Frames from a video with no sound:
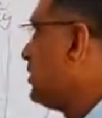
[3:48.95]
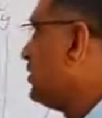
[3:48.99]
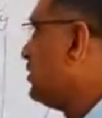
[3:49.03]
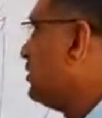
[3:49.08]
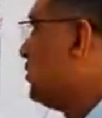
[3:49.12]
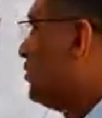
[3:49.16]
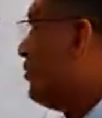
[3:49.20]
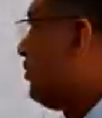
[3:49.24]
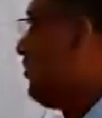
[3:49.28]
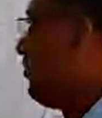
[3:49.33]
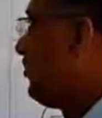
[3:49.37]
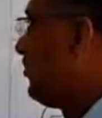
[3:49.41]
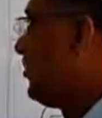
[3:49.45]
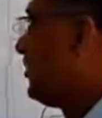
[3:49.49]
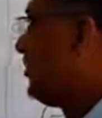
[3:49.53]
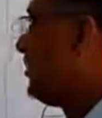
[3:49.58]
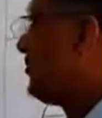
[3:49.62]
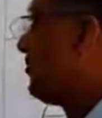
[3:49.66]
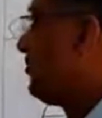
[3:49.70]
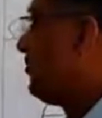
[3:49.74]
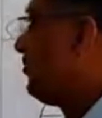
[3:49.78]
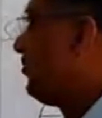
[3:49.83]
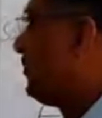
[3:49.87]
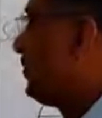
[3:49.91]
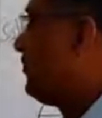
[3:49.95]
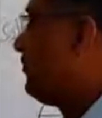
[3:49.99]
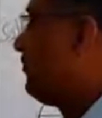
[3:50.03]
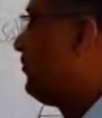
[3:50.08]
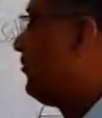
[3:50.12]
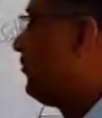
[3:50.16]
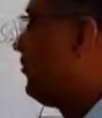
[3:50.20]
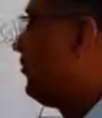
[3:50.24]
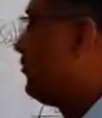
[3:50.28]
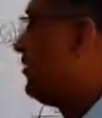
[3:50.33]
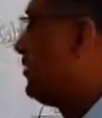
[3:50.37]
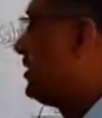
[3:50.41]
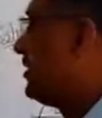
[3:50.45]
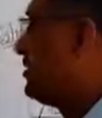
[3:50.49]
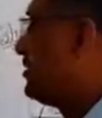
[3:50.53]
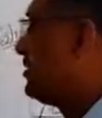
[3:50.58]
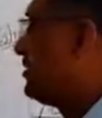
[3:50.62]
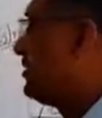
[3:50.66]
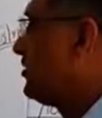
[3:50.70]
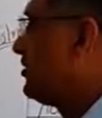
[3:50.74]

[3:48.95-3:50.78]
0.14 minus